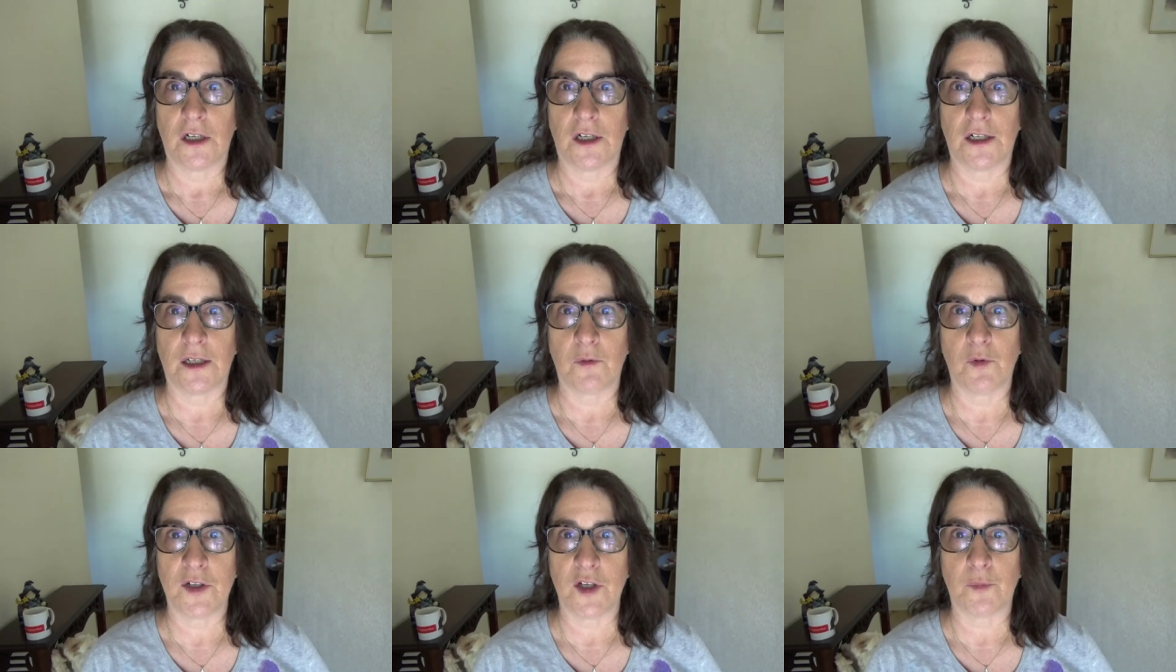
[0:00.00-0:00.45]

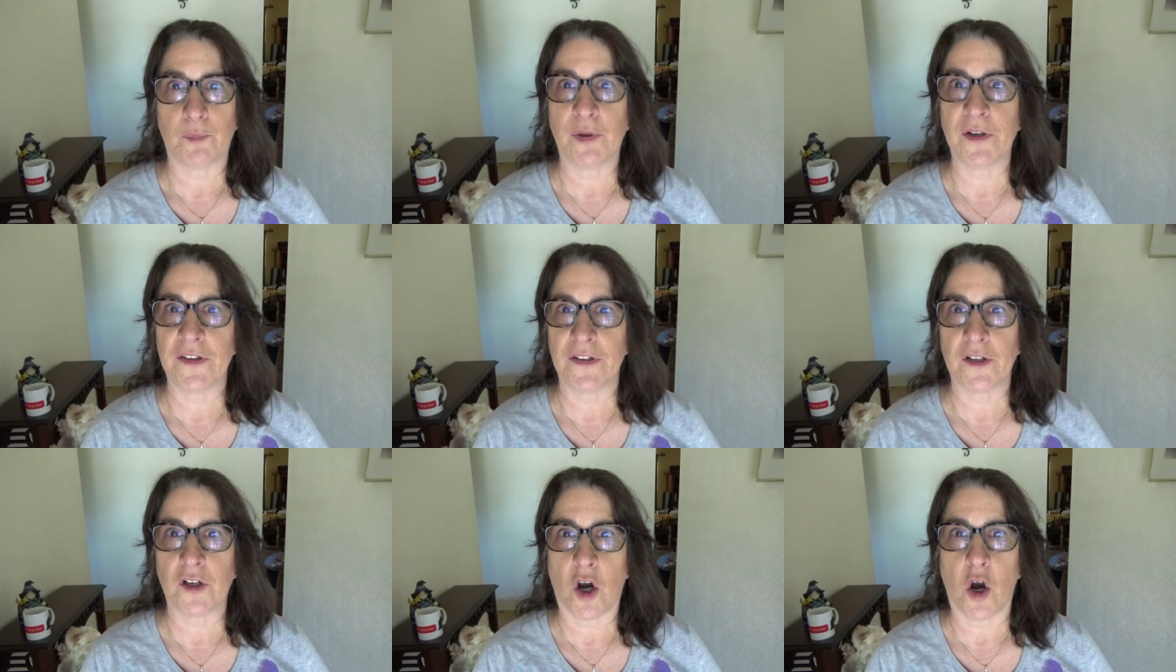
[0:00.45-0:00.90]
uh, when you're
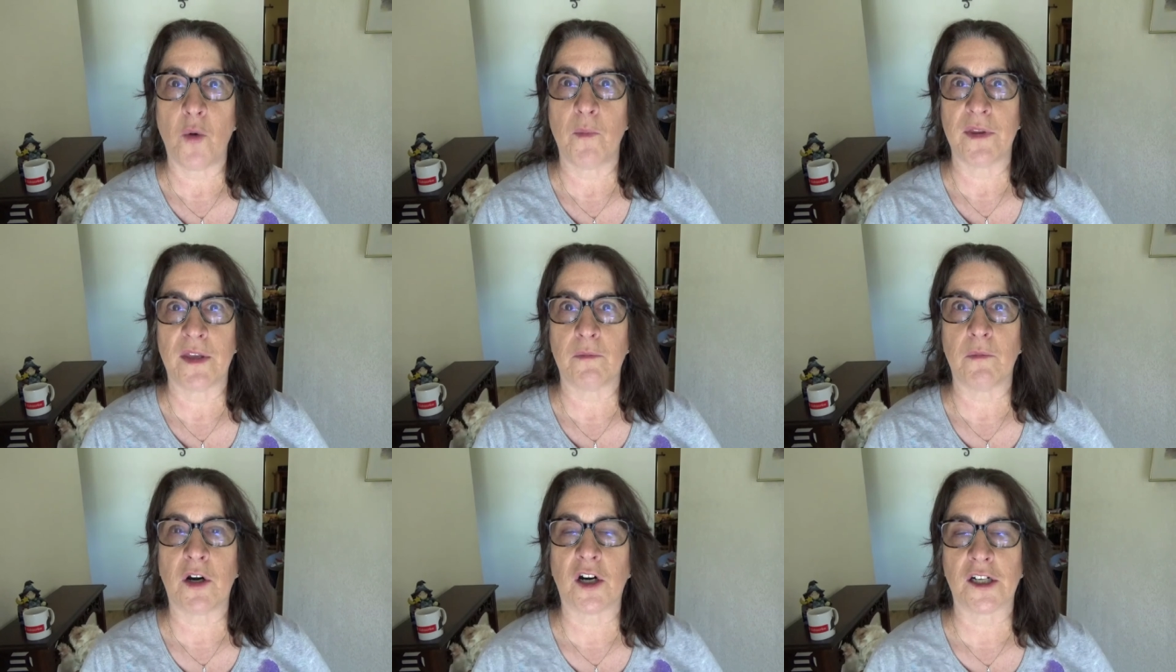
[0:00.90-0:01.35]
putting your home
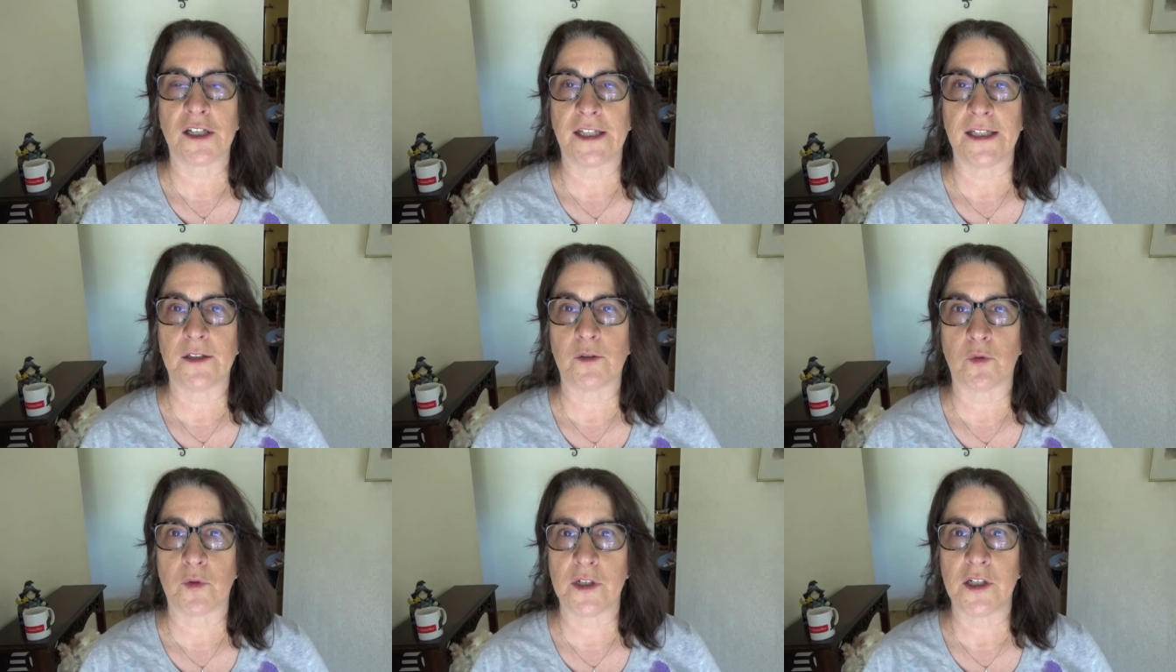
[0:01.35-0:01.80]
in the
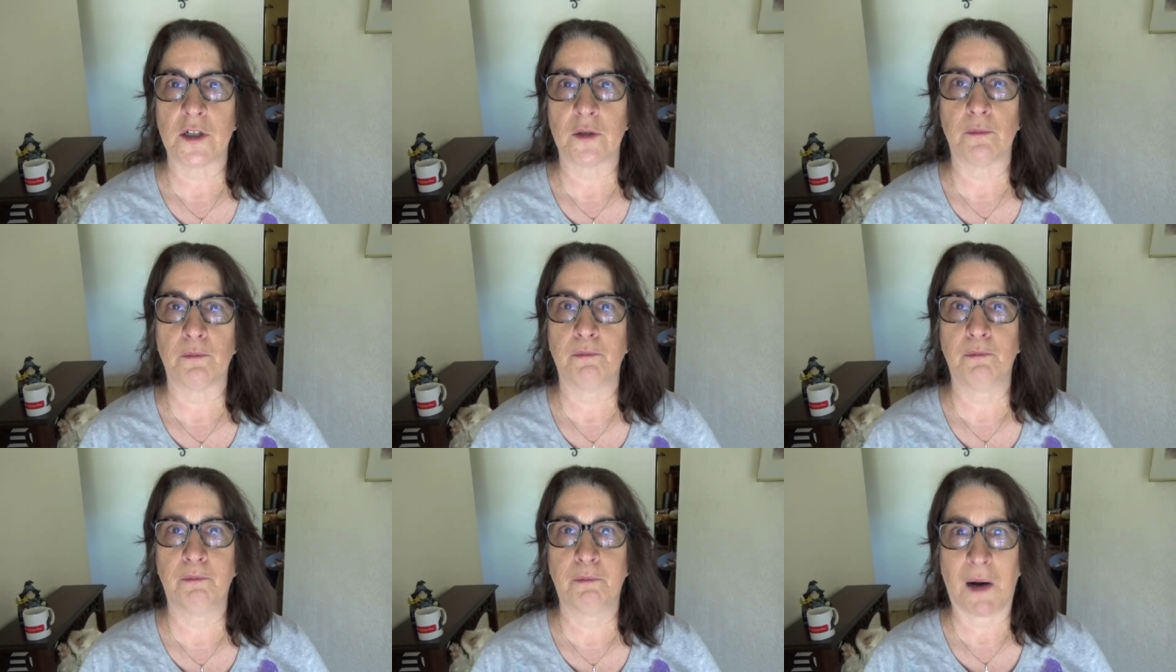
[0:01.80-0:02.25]
market or when you're
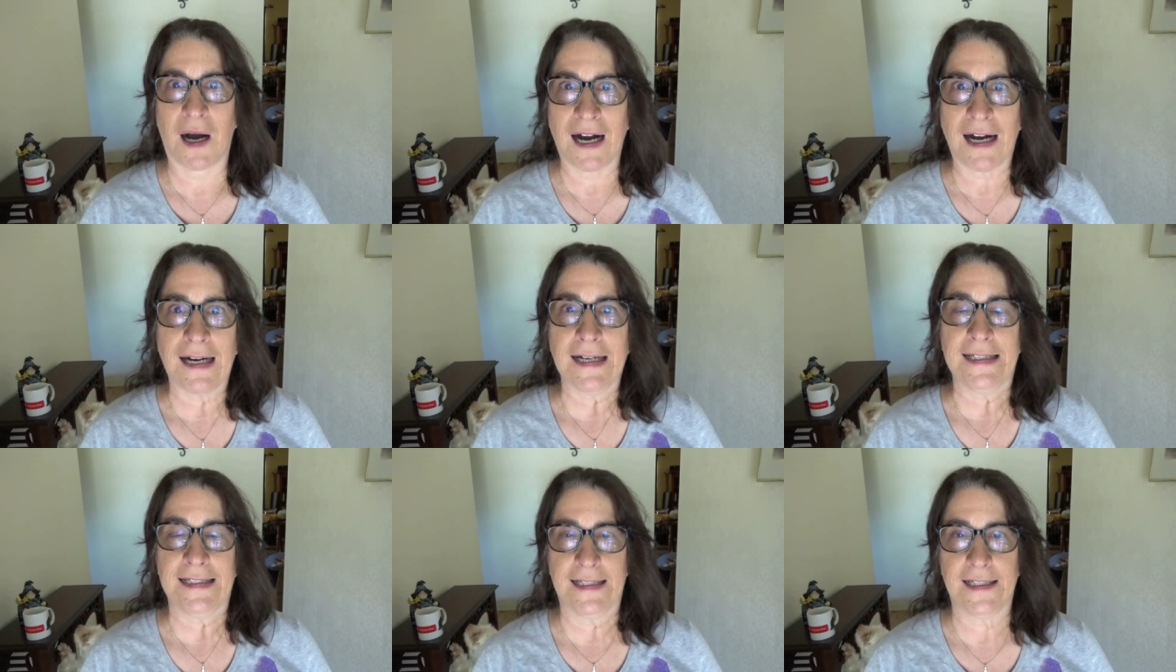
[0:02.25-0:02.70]

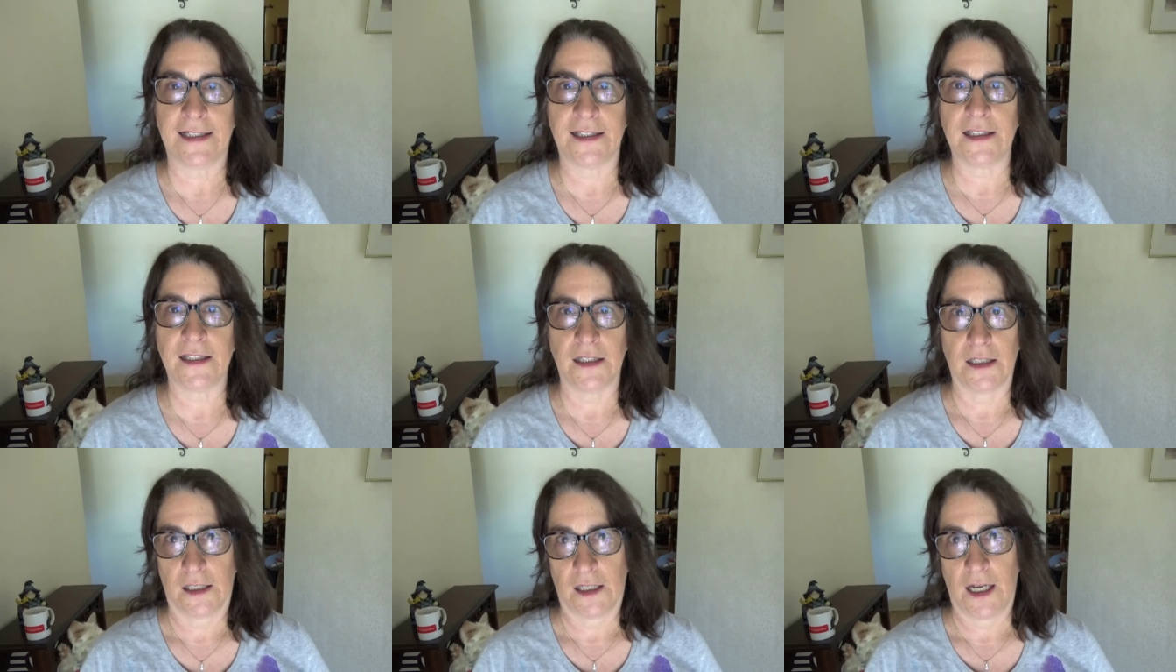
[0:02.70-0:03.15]

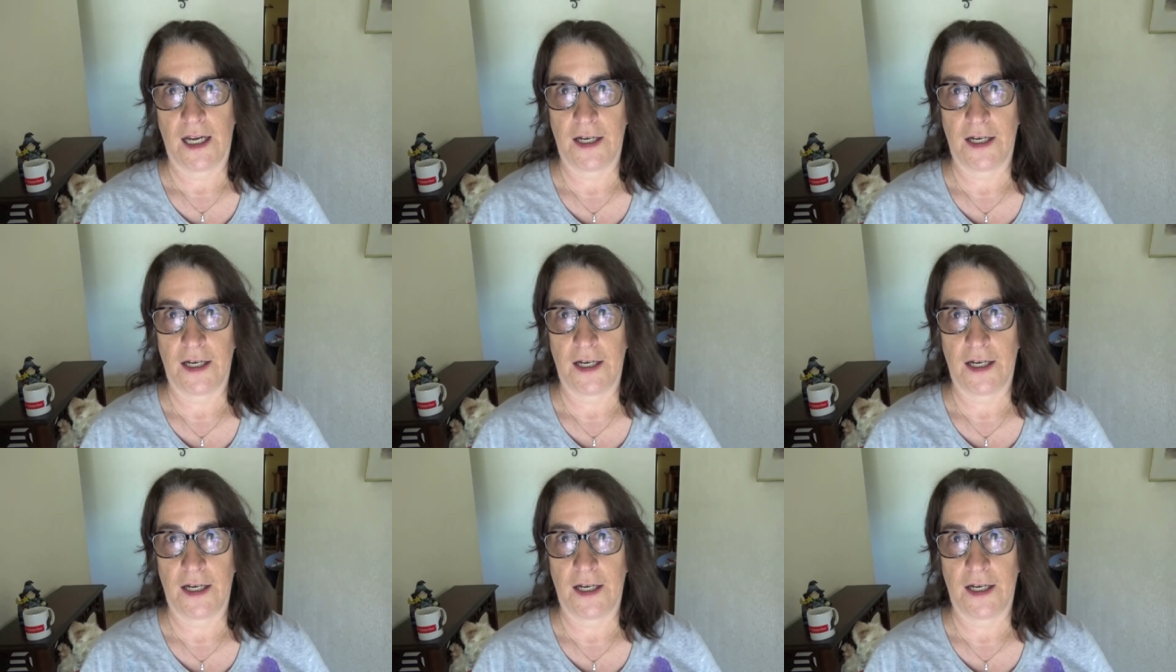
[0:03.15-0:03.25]
buying